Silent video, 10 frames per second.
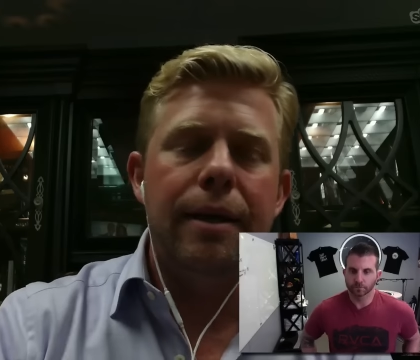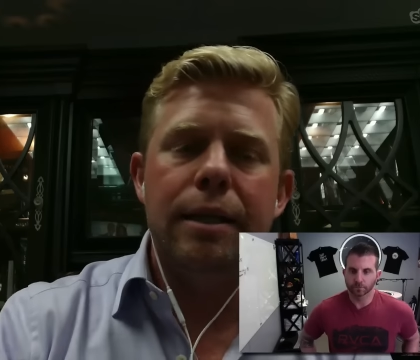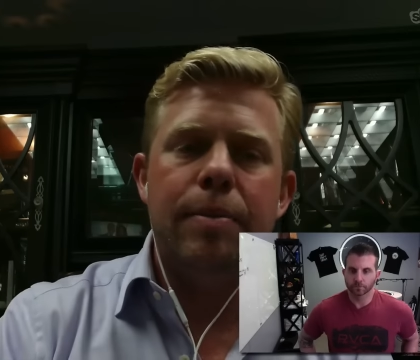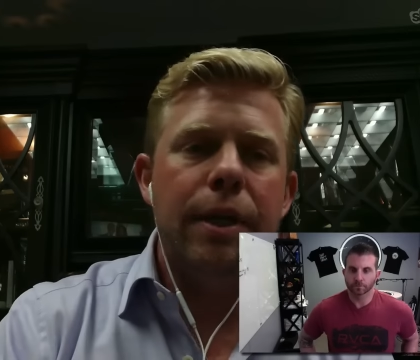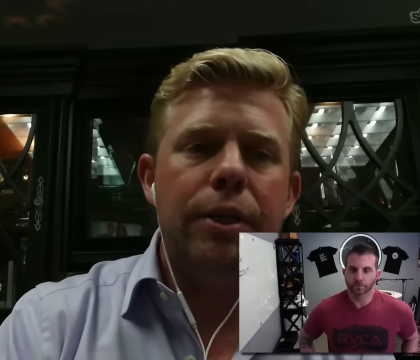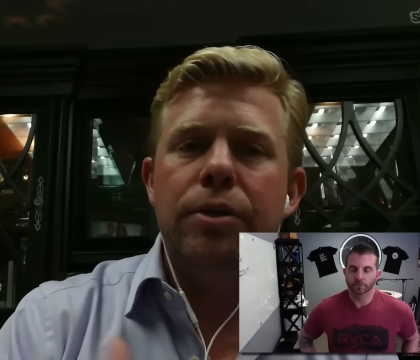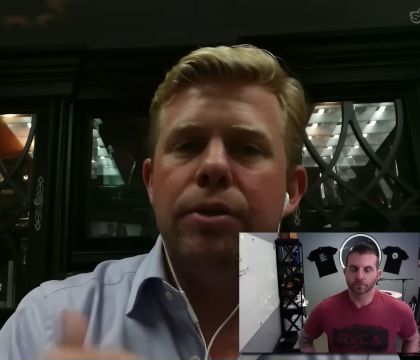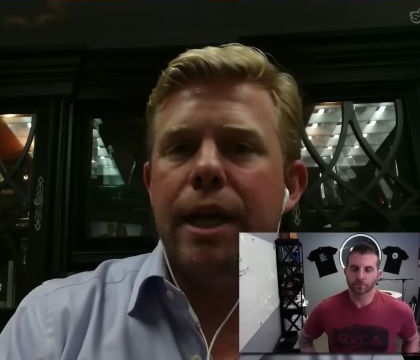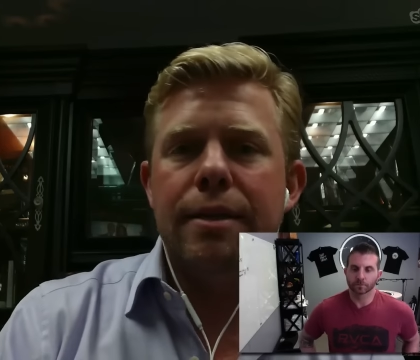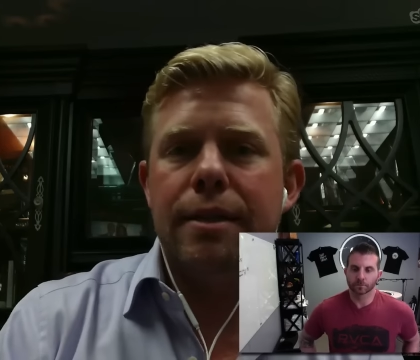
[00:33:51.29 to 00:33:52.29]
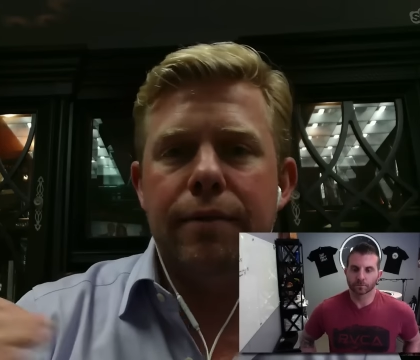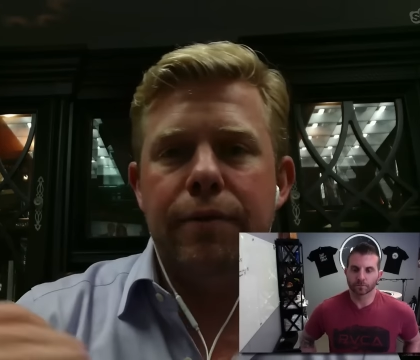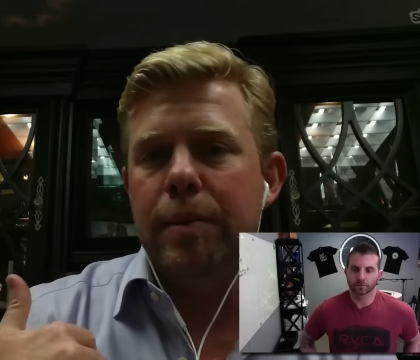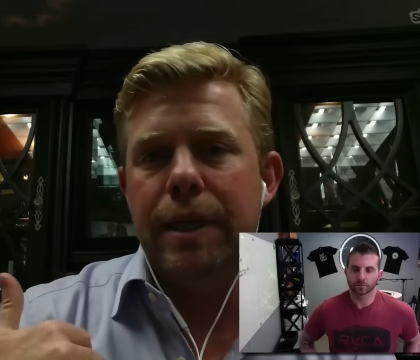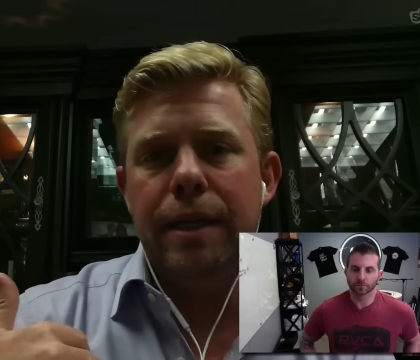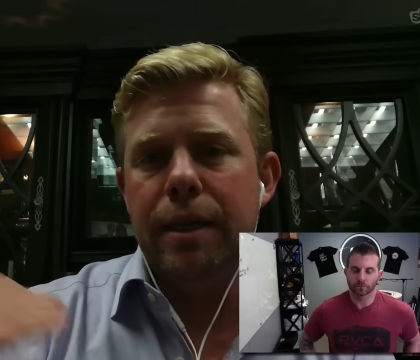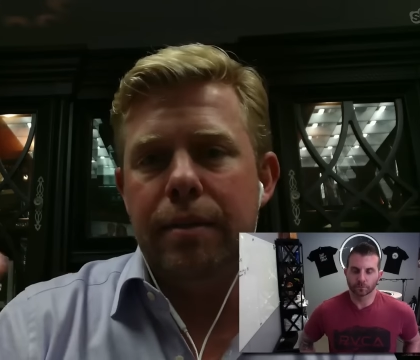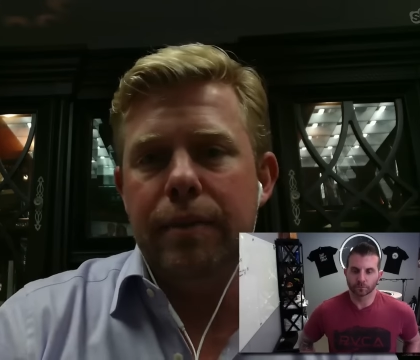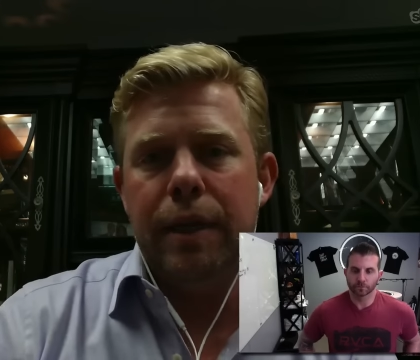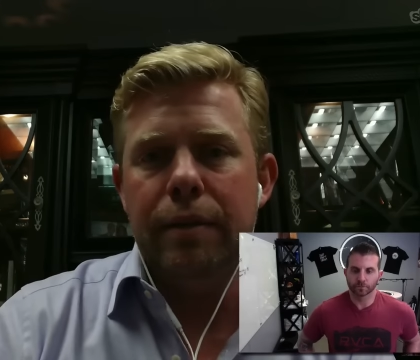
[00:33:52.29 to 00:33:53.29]
Speaker 1: It's been a huge asset for me
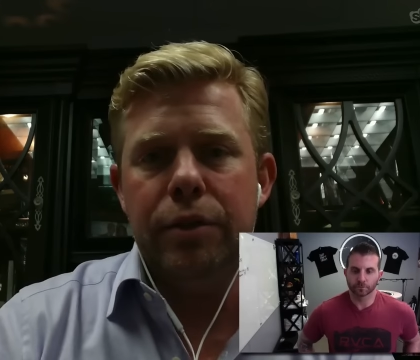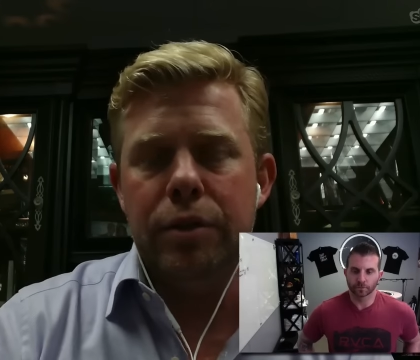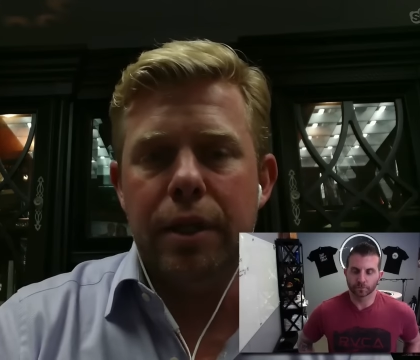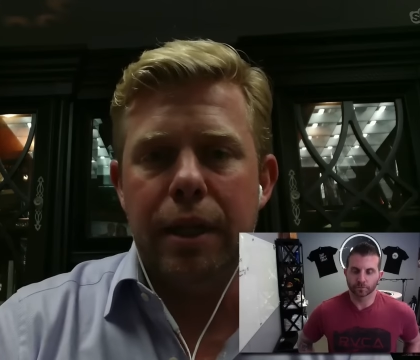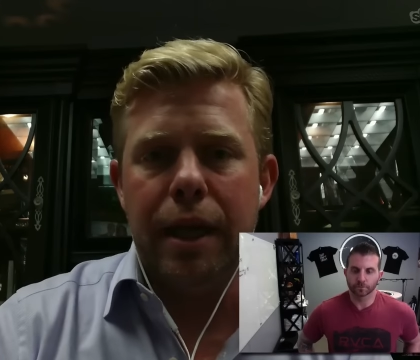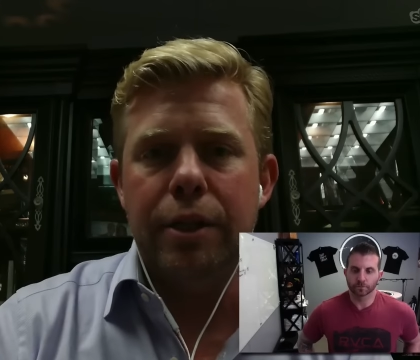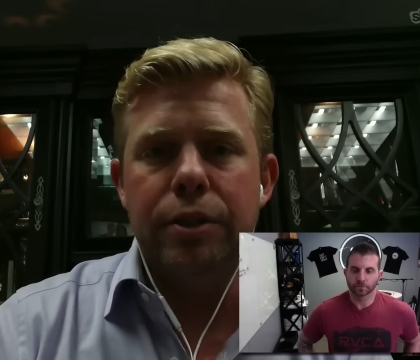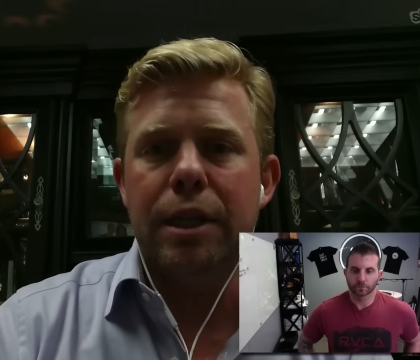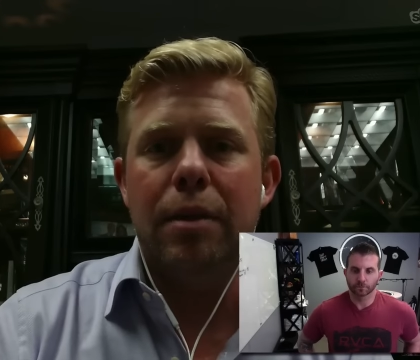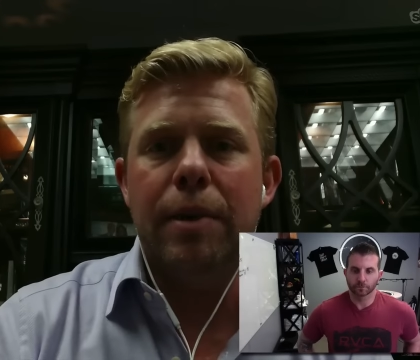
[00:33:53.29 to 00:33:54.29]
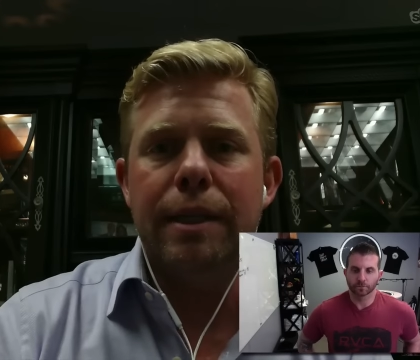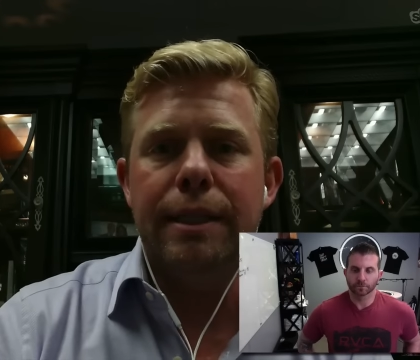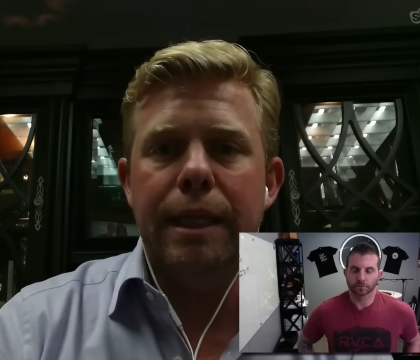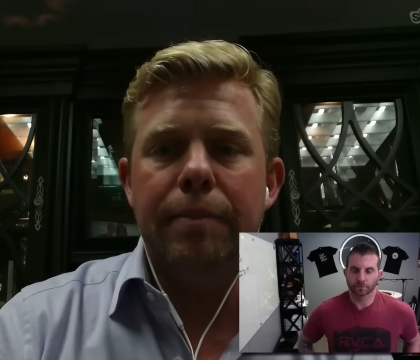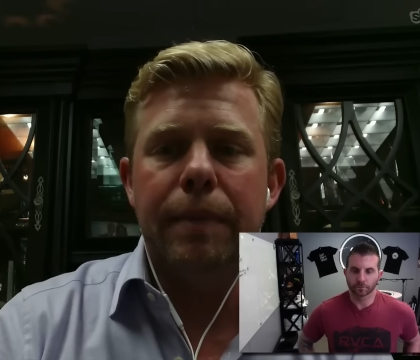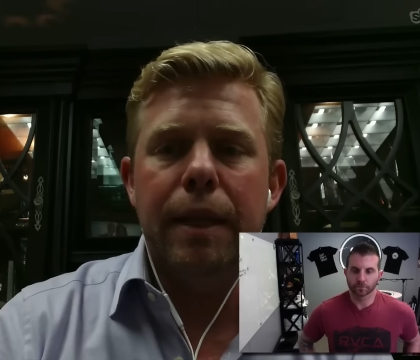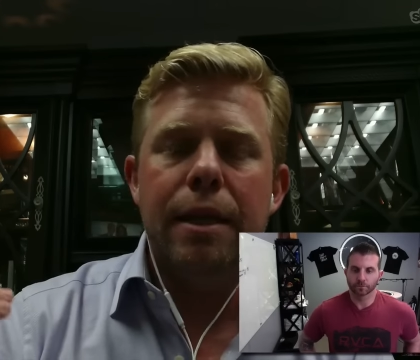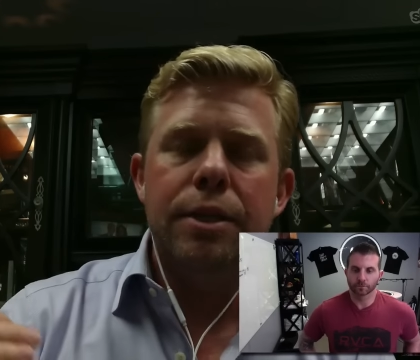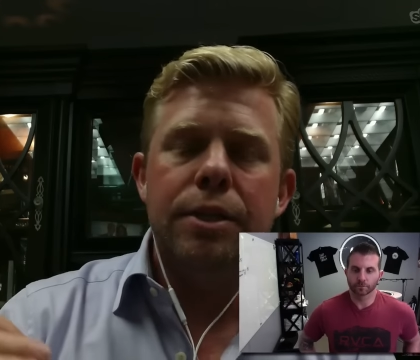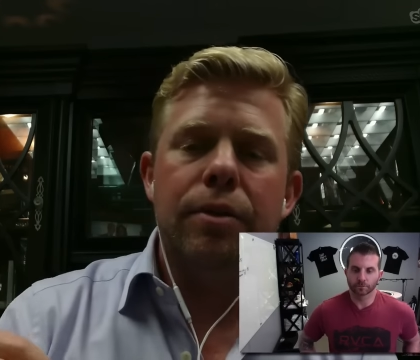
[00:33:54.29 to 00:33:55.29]
and certainly the agents on my team.
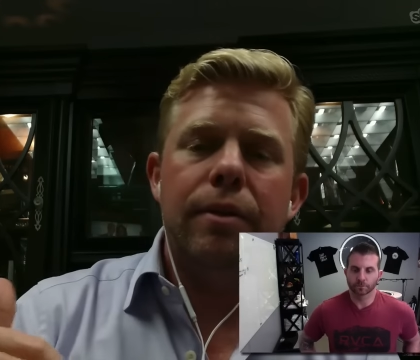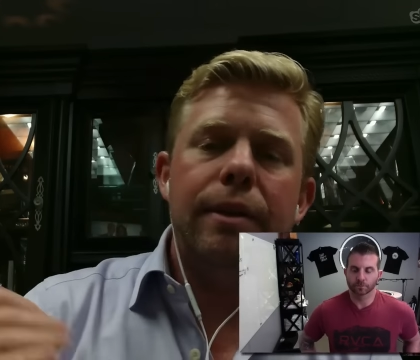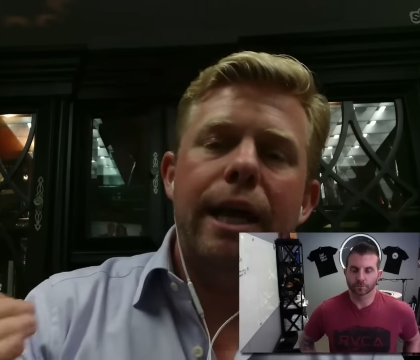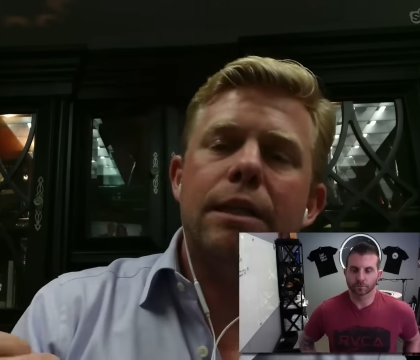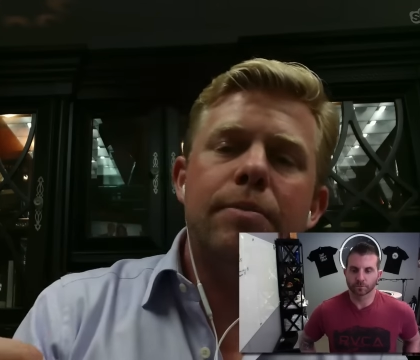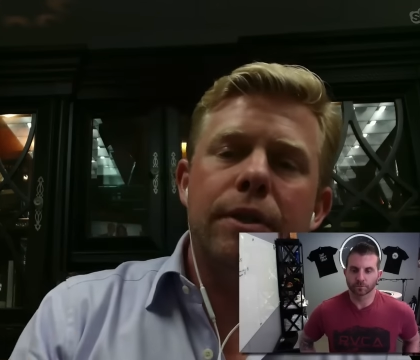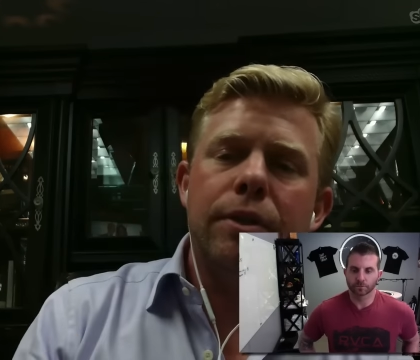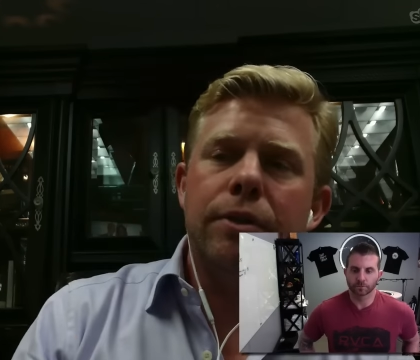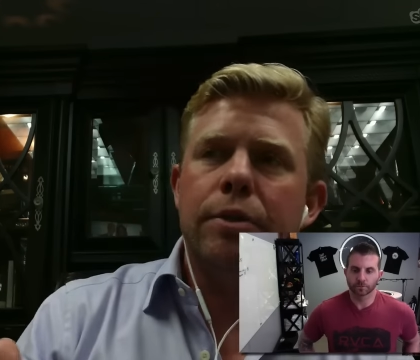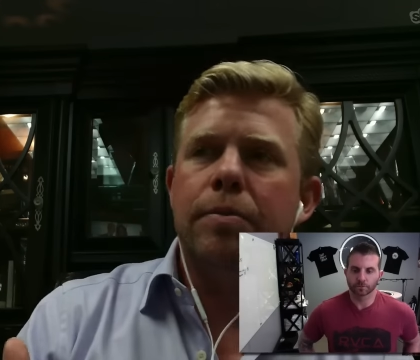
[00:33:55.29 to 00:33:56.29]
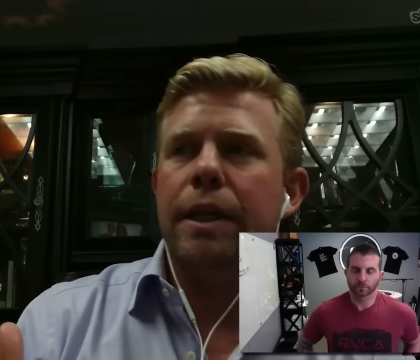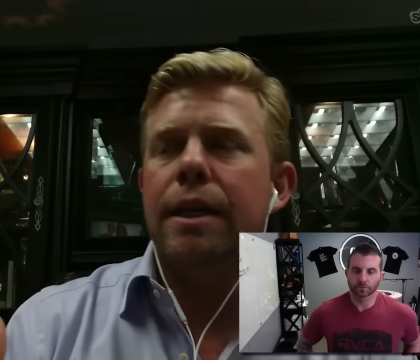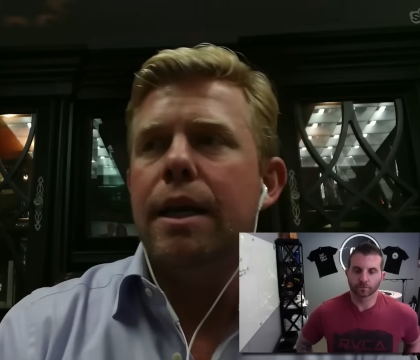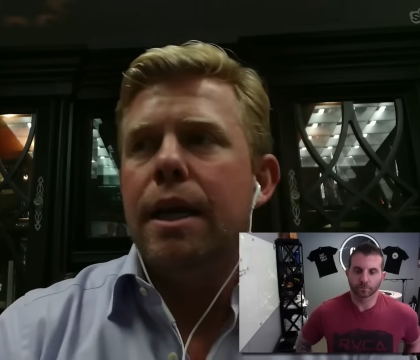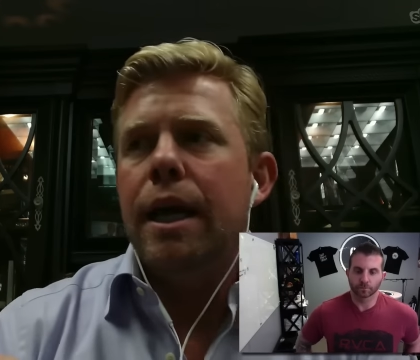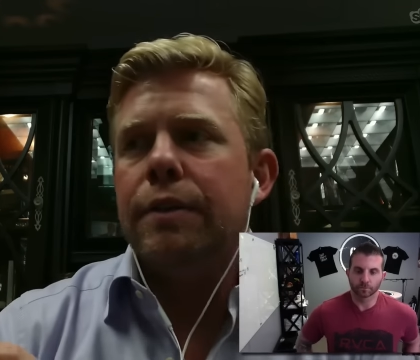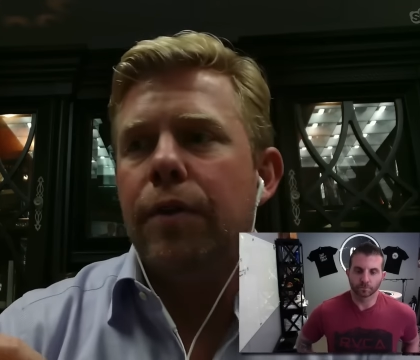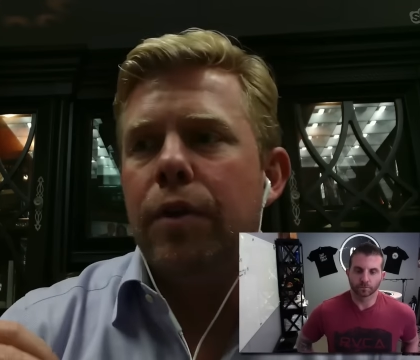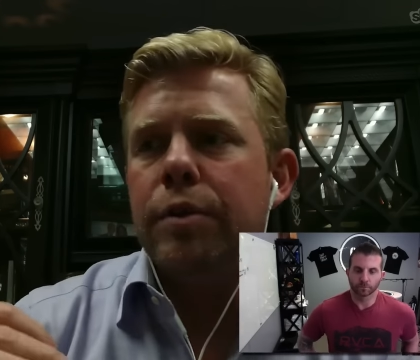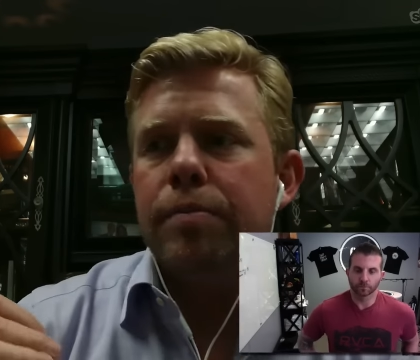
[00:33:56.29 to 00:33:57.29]
So that's been huge. But as
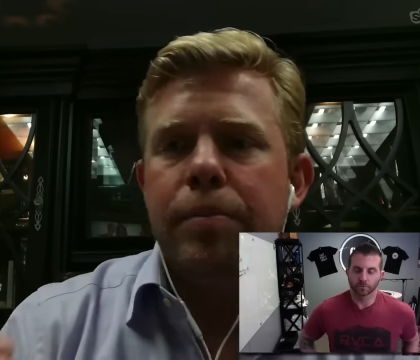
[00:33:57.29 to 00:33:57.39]
far as